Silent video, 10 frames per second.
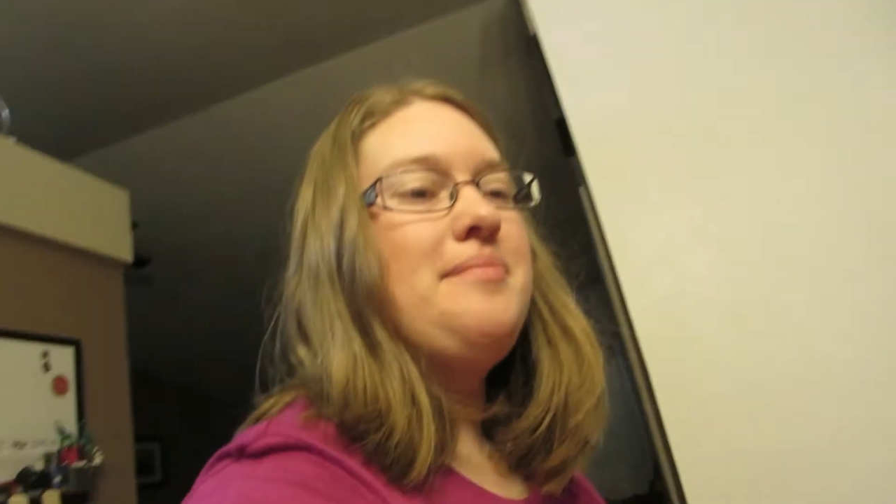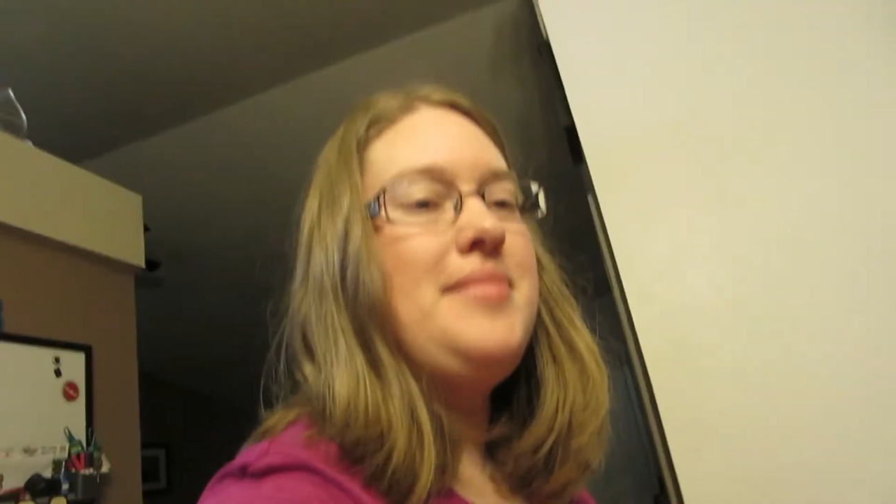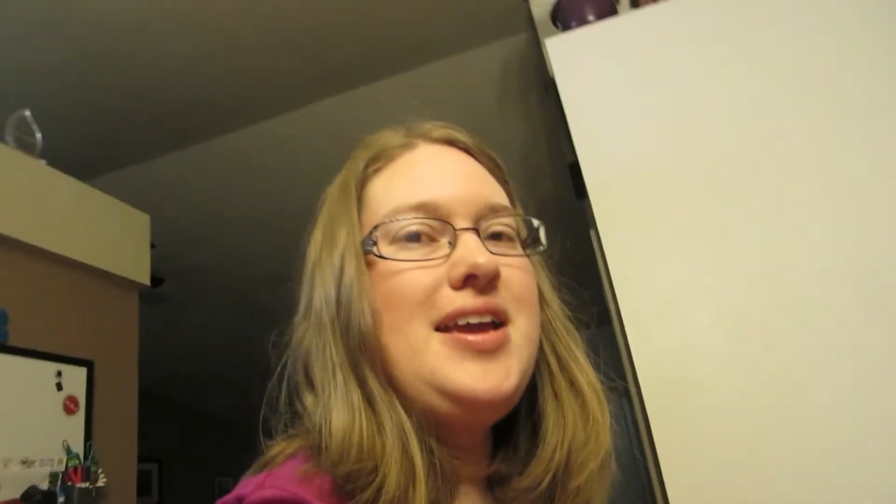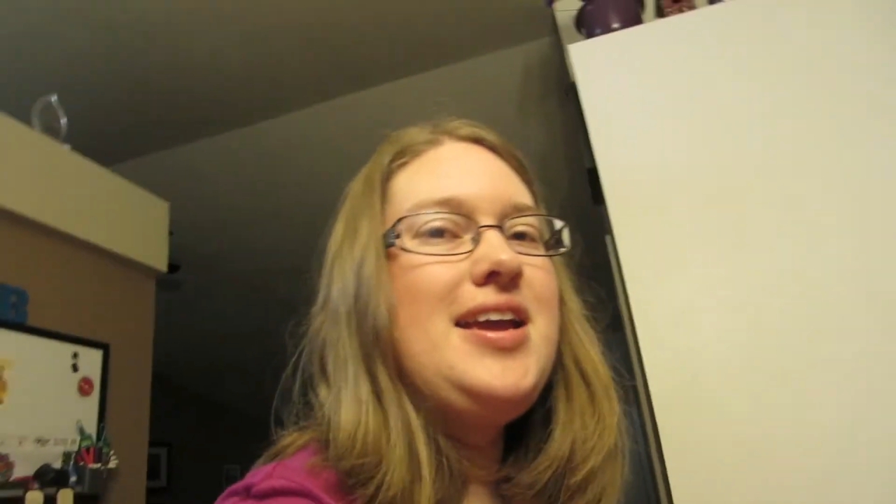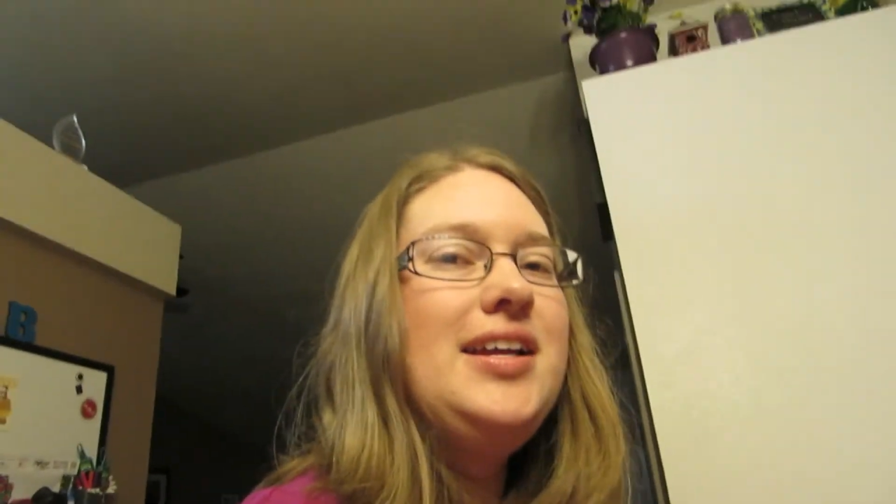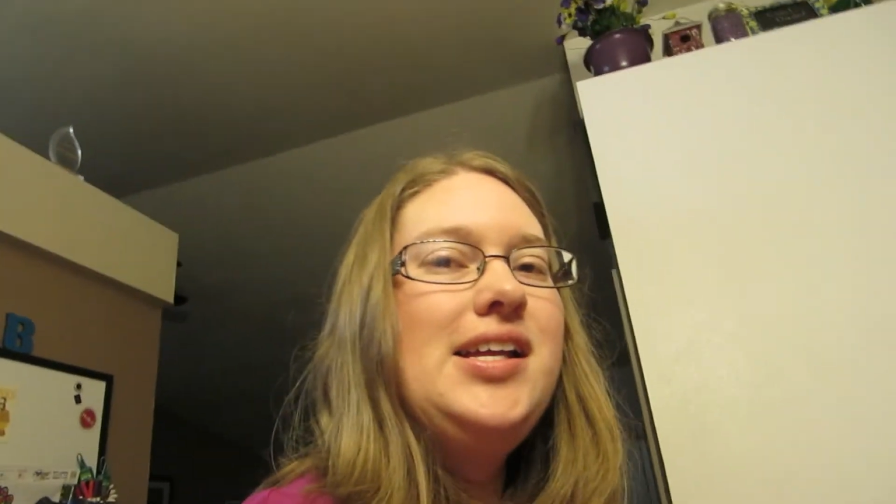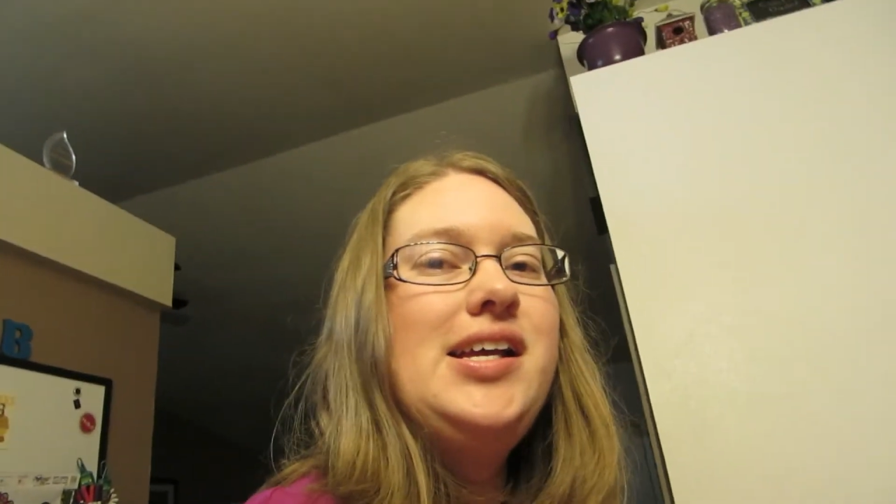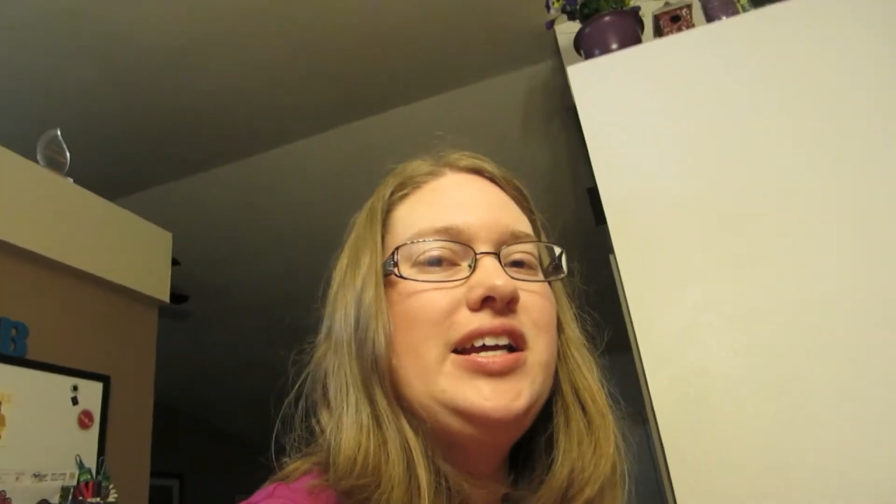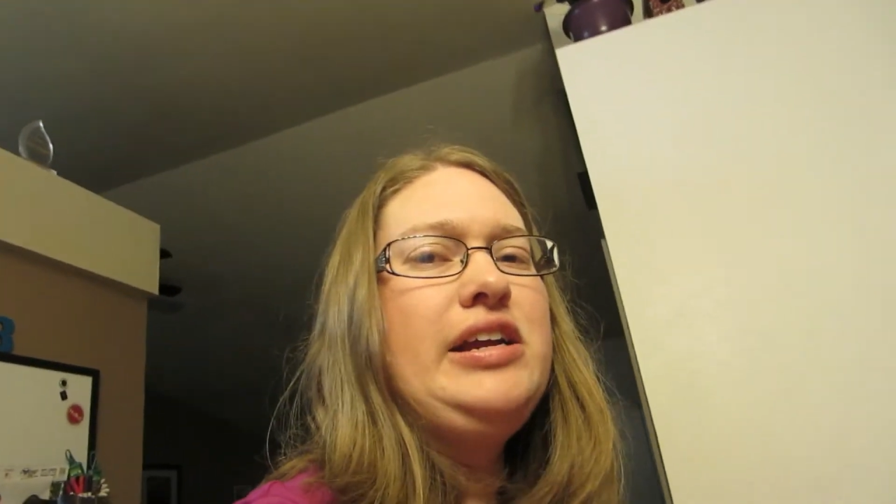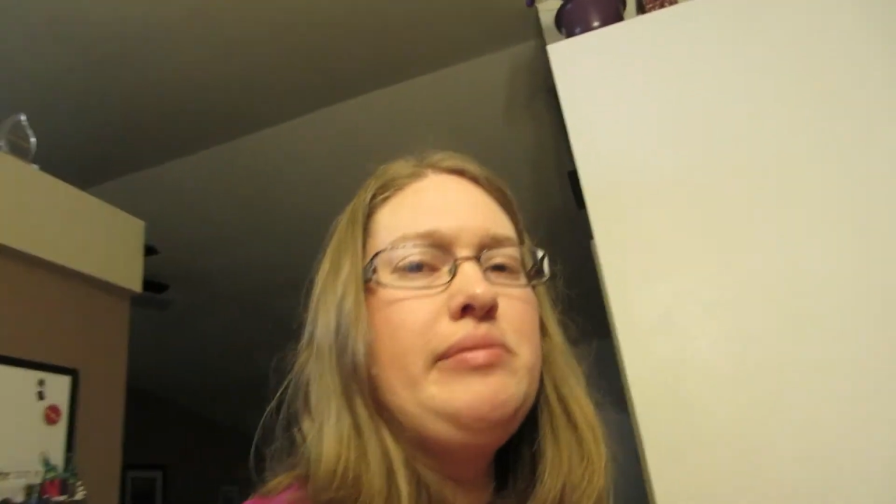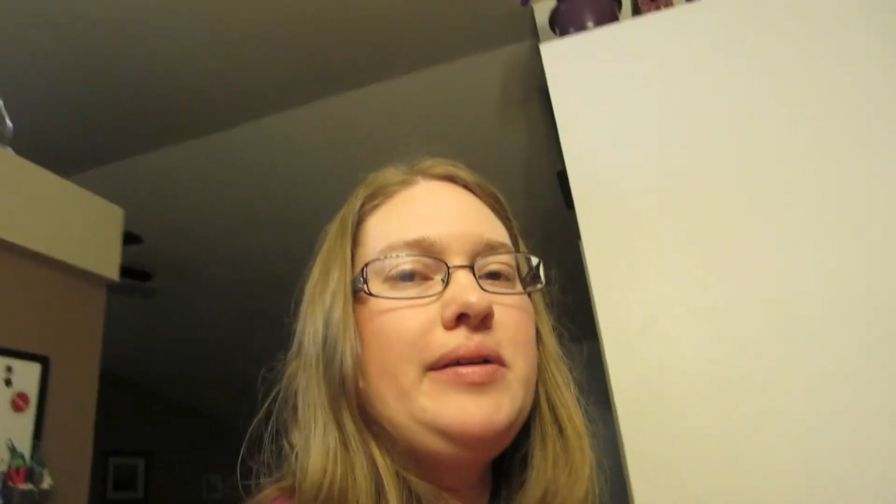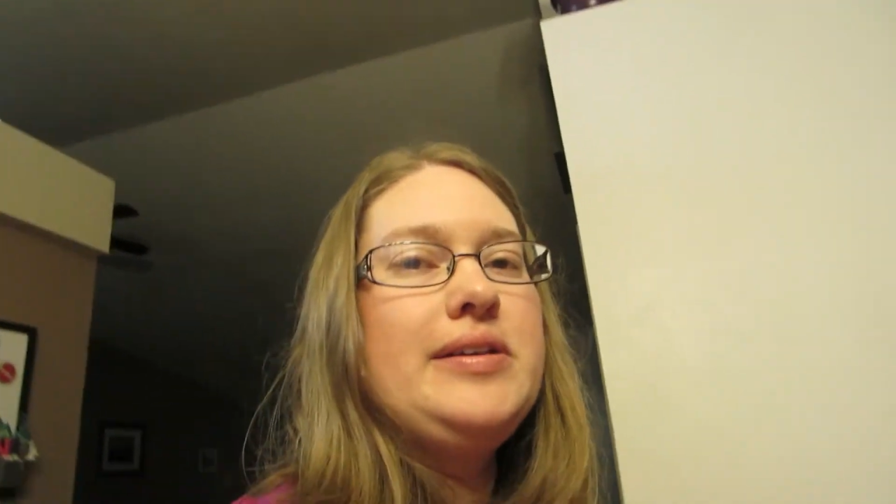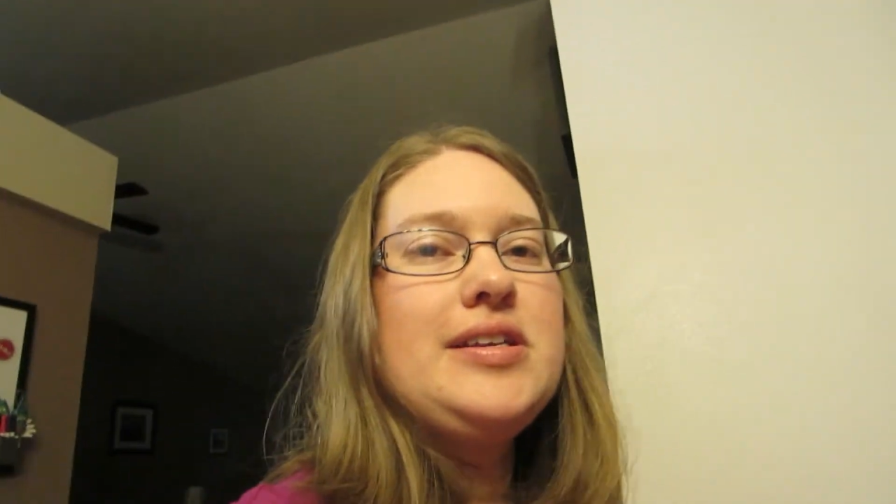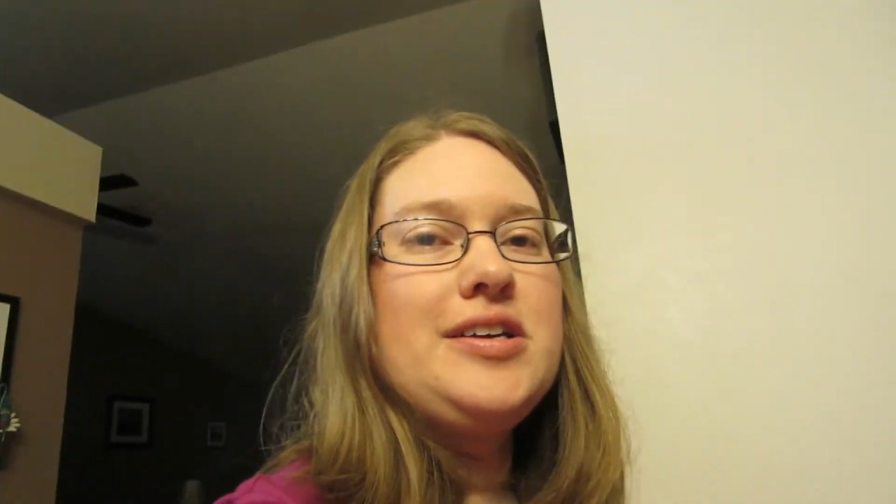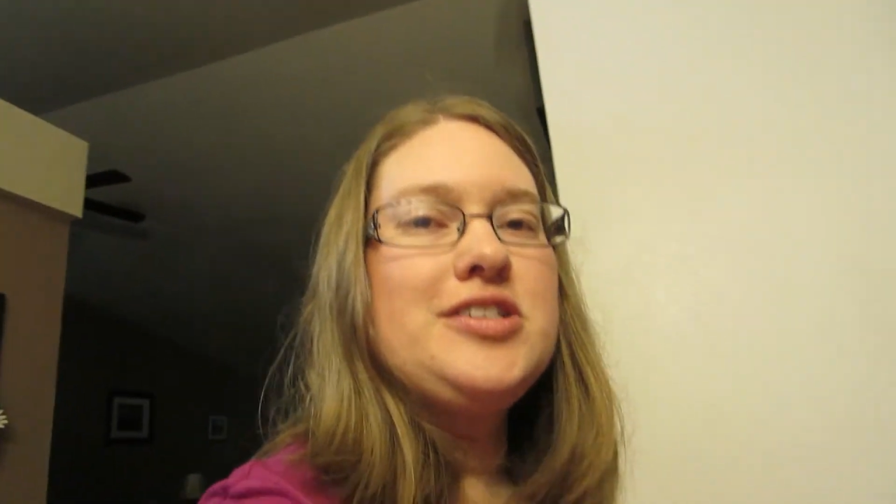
me. And you probably saw